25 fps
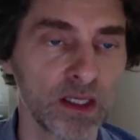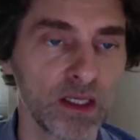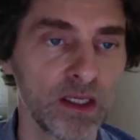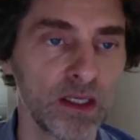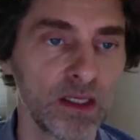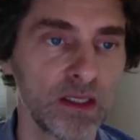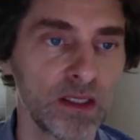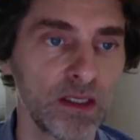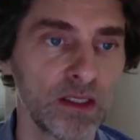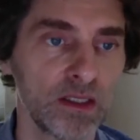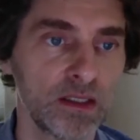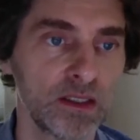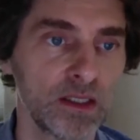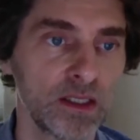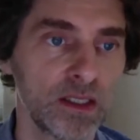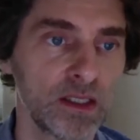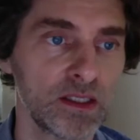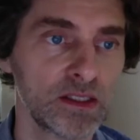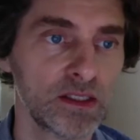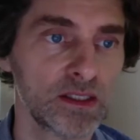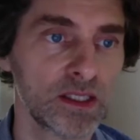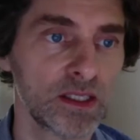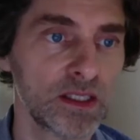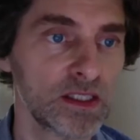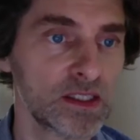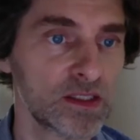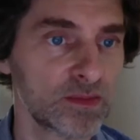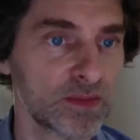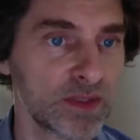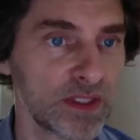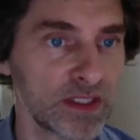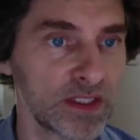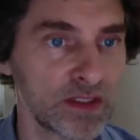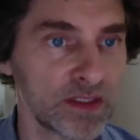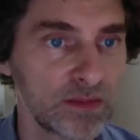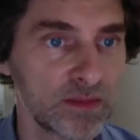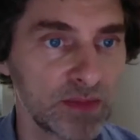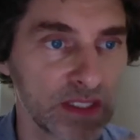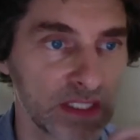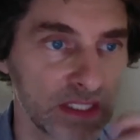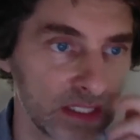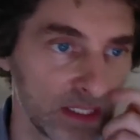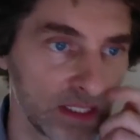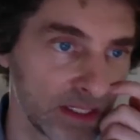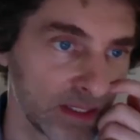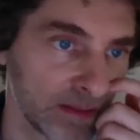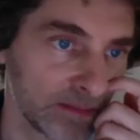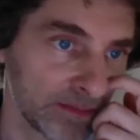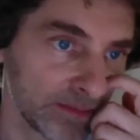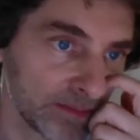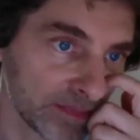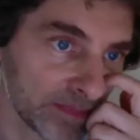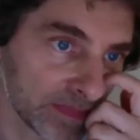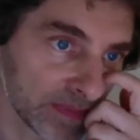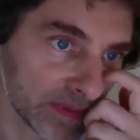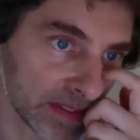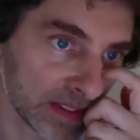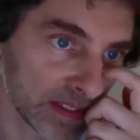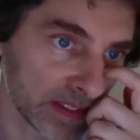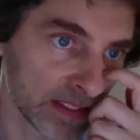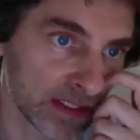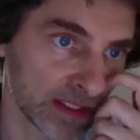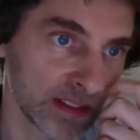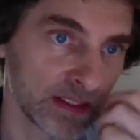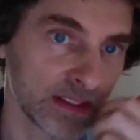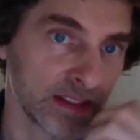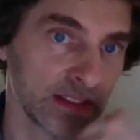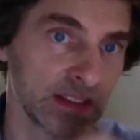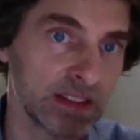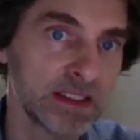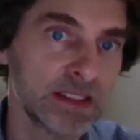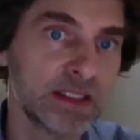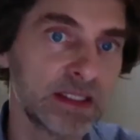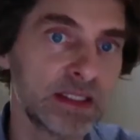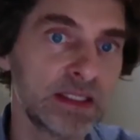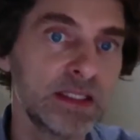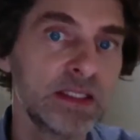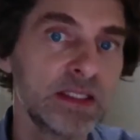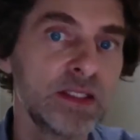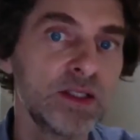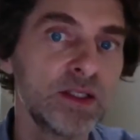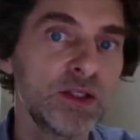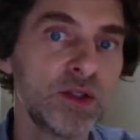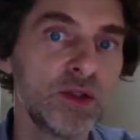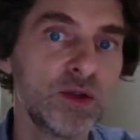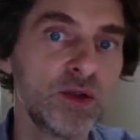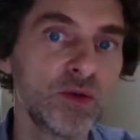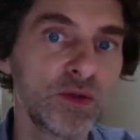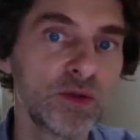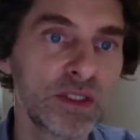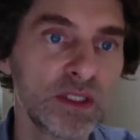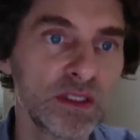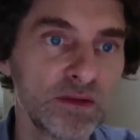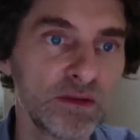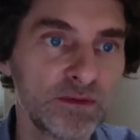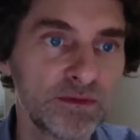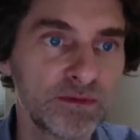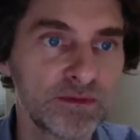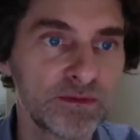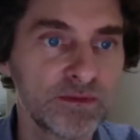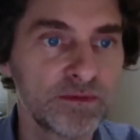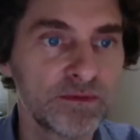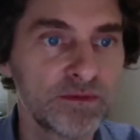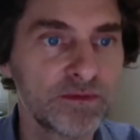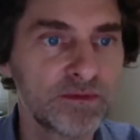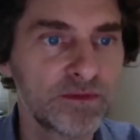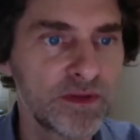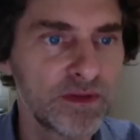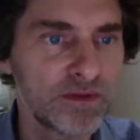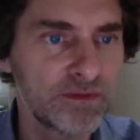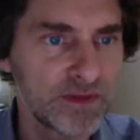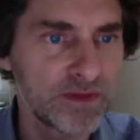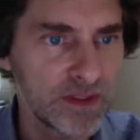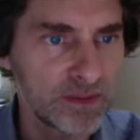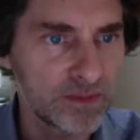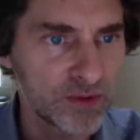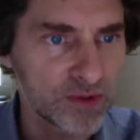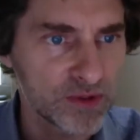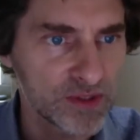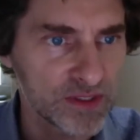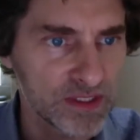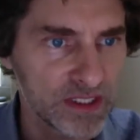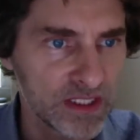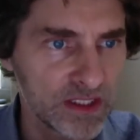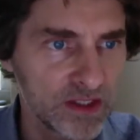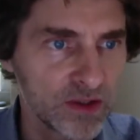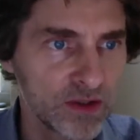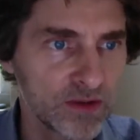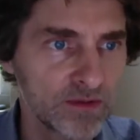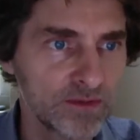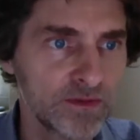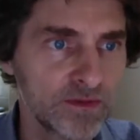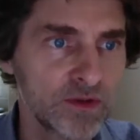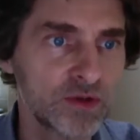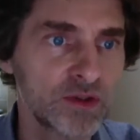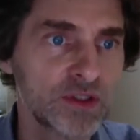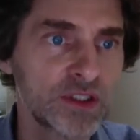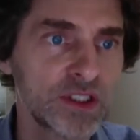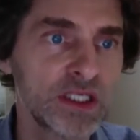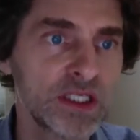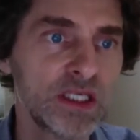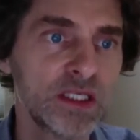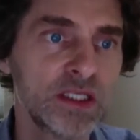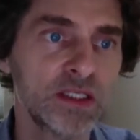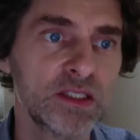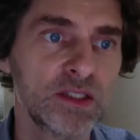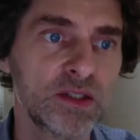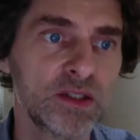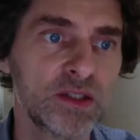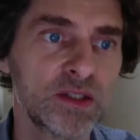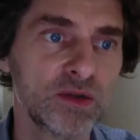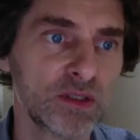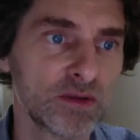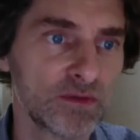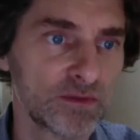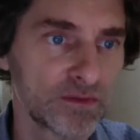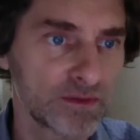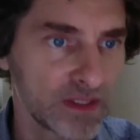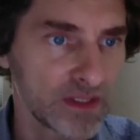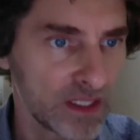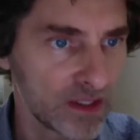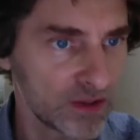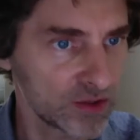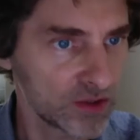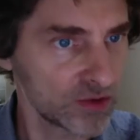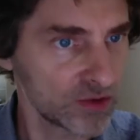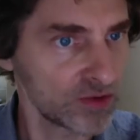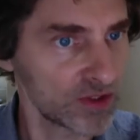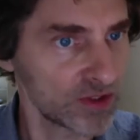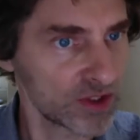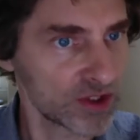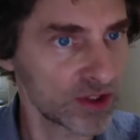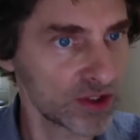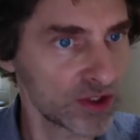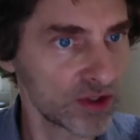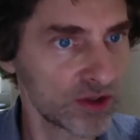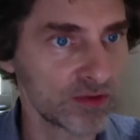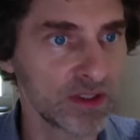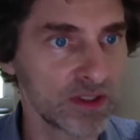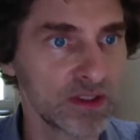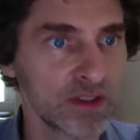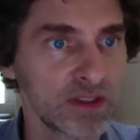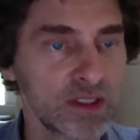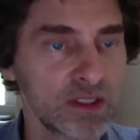And as I explained in the beginning, you give 50% of your genes, you give down to your children.